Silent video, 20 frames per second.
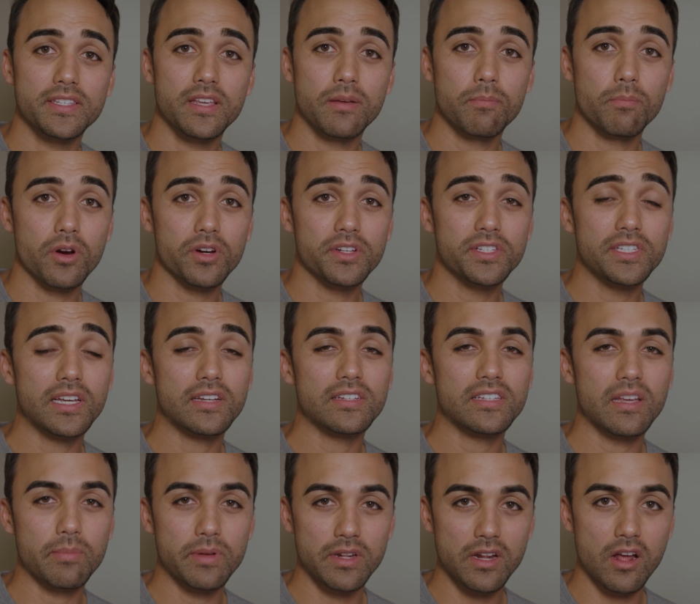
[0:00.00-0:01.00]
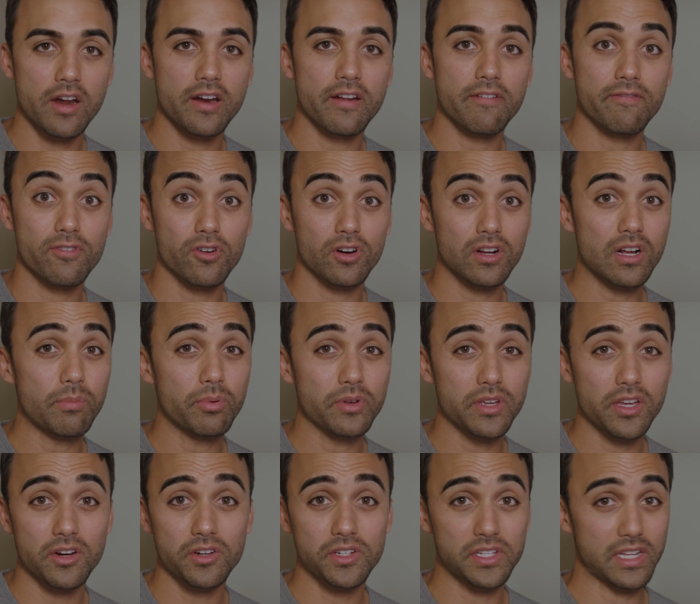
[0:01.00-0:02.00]
M Mark VI. I've been on it for a couple
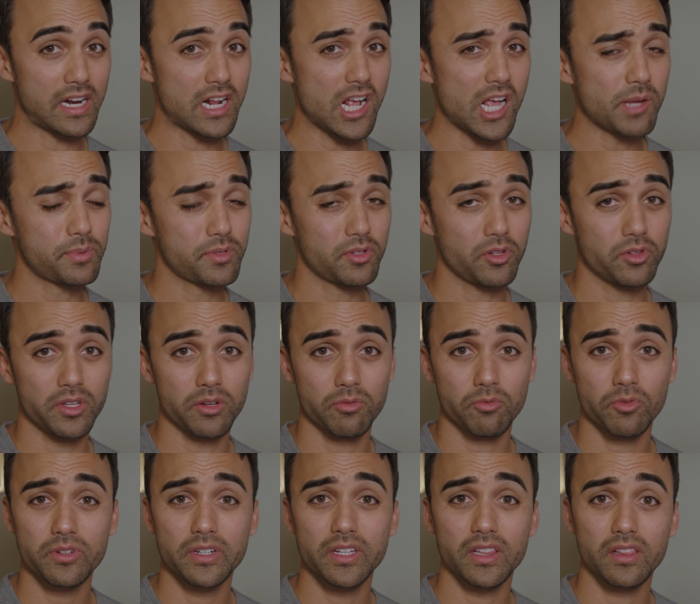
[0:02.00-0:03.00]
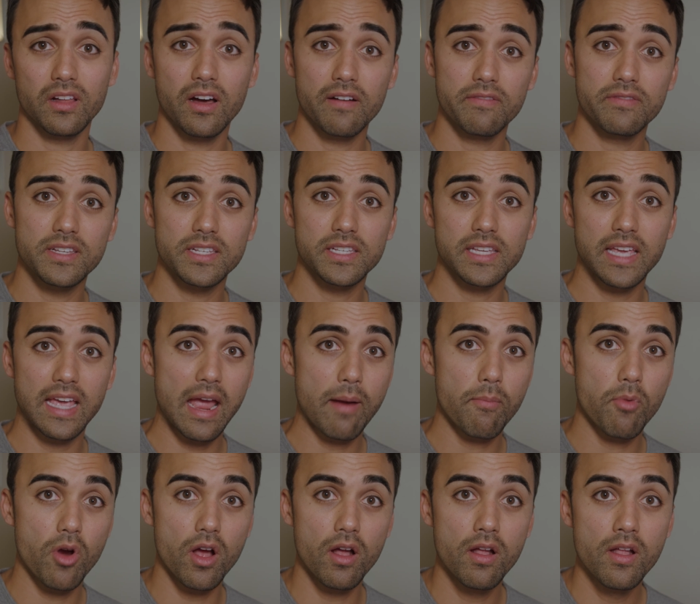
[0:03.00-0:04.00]
years, and I absolutely really love this
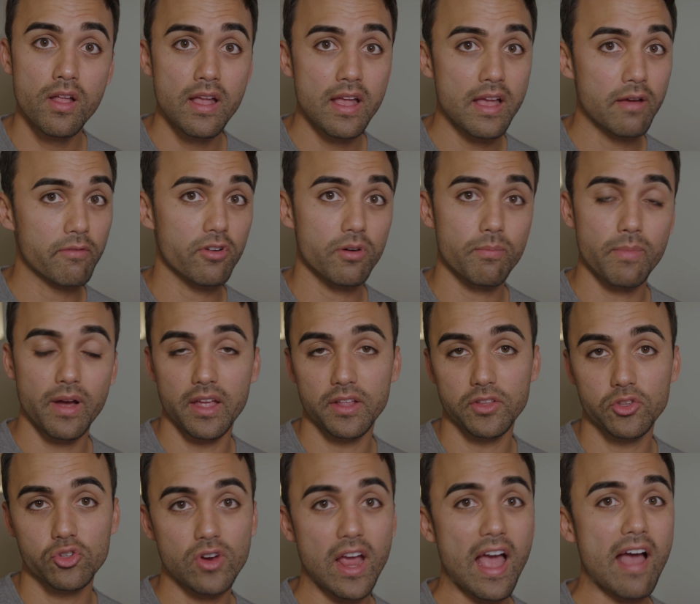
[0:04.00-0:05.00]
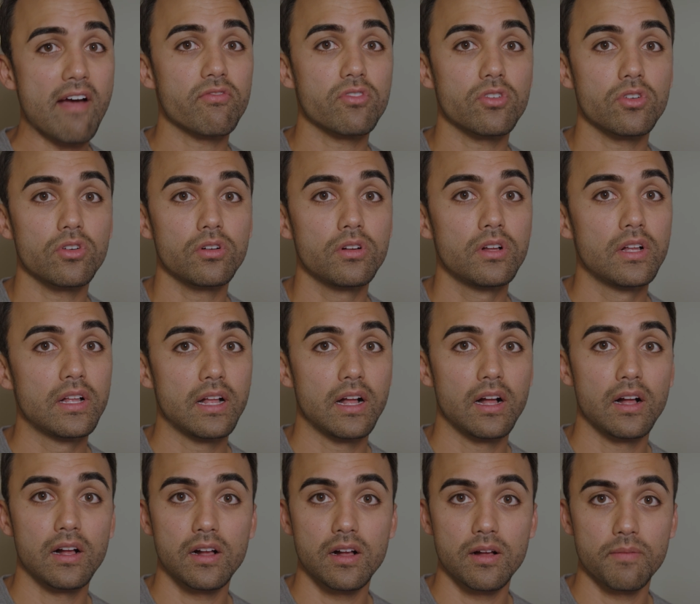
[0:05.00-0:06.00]
camera for my travel
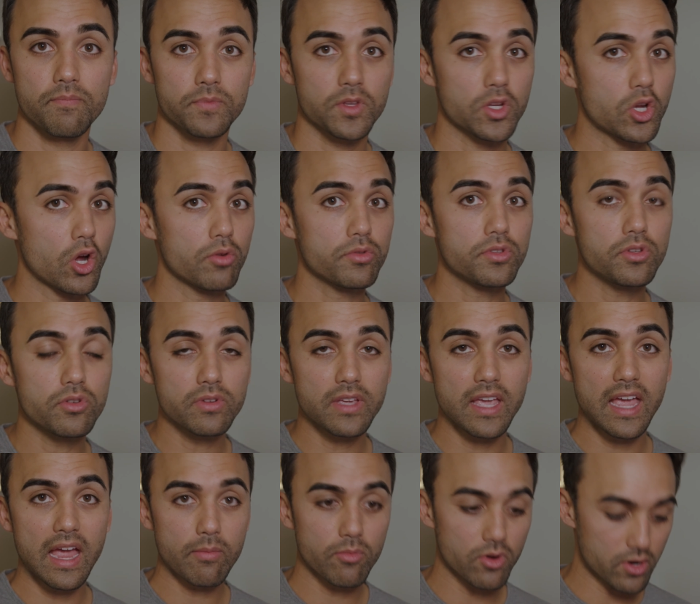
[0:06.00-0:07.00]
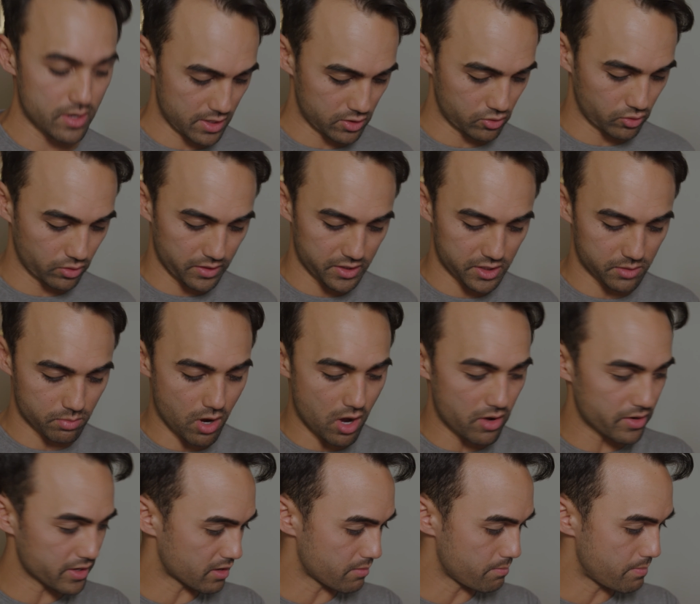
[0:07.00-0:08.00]
go-to camera. It's really small
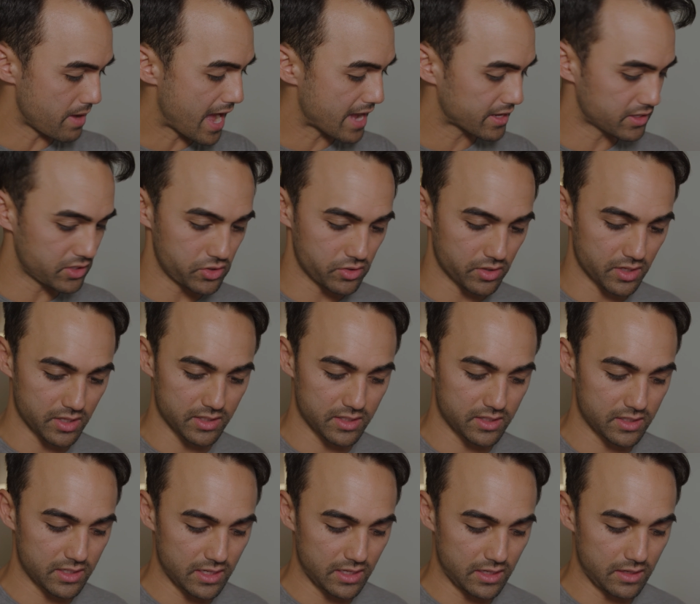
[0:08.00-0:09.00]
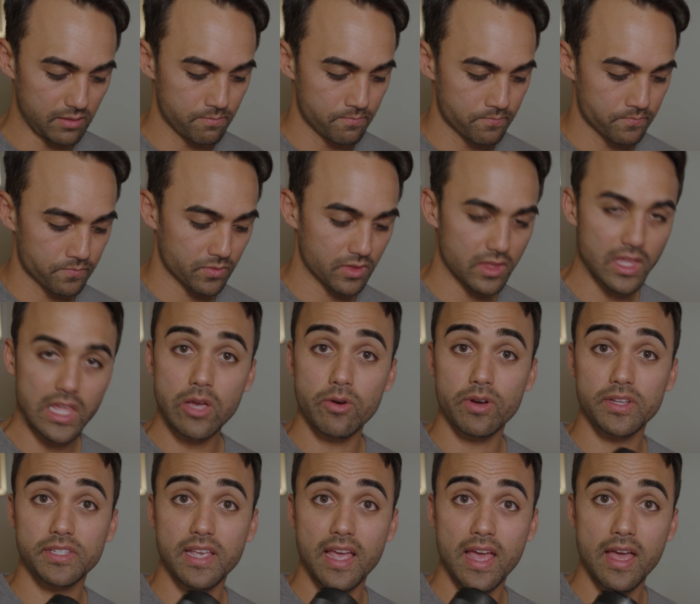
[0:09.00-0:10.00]
and compact. As you can see, the
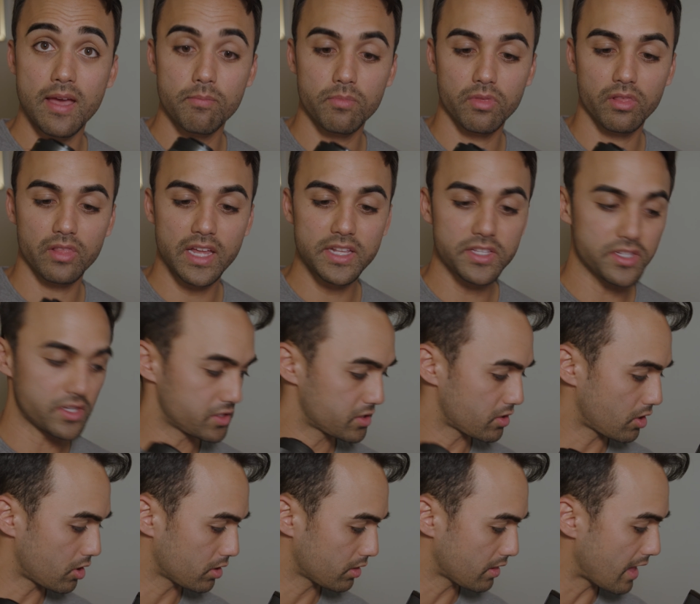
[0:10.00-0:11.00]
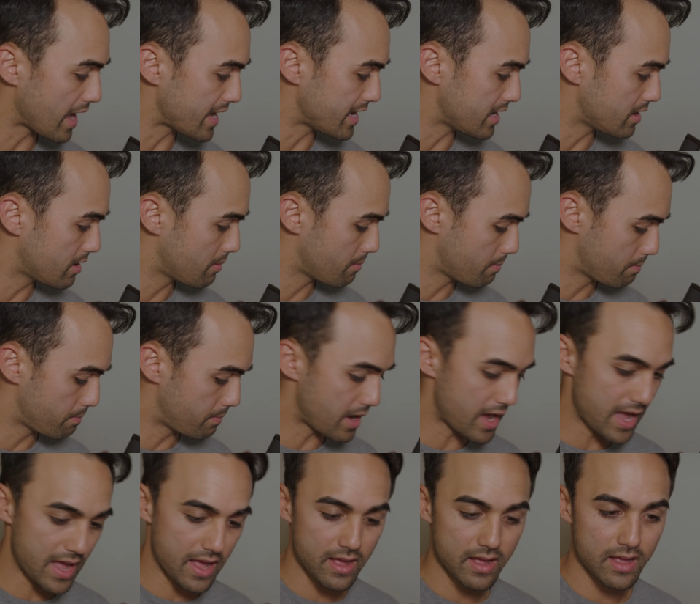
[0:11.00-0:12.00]
EOS M lenses are light,
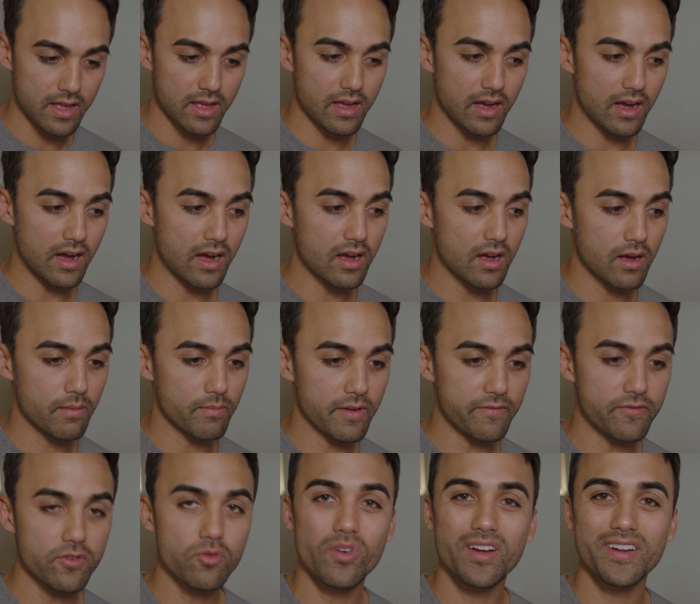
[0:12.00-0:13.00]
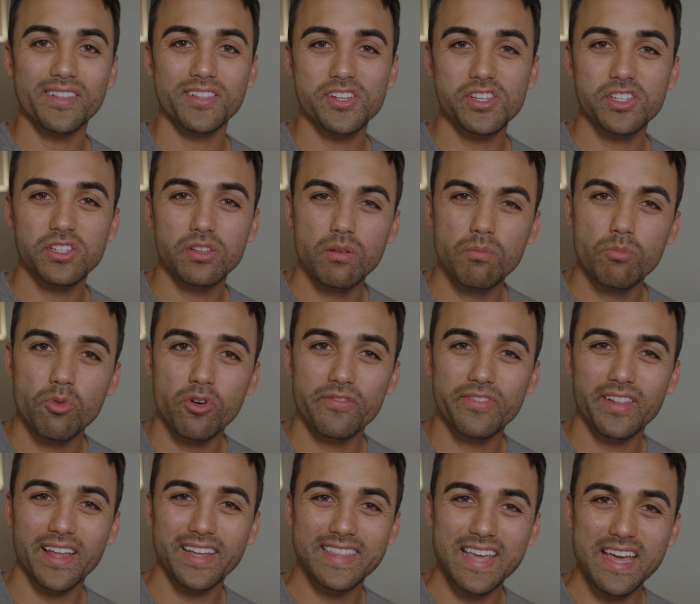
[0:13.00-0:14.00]
but if you want just more of
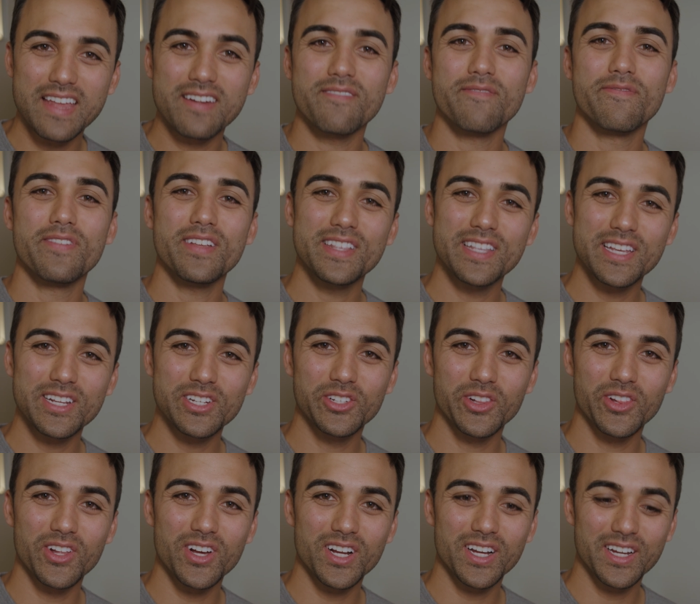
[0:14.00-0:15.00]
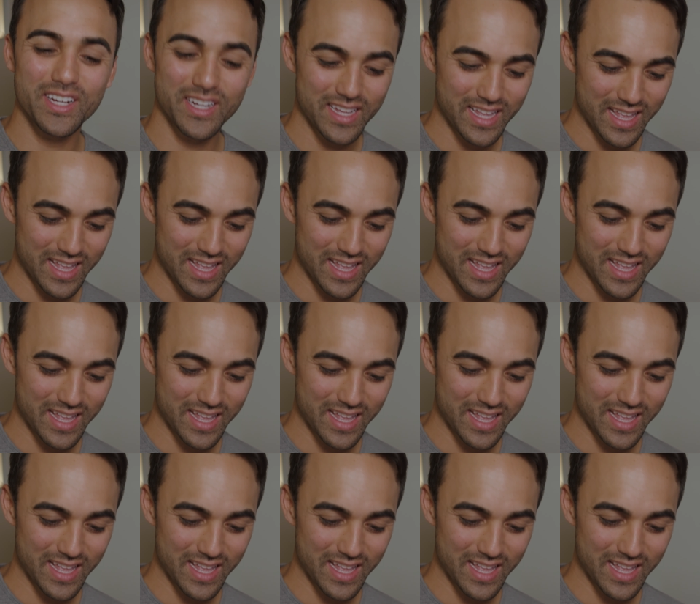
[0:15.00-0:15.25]
like that vintage look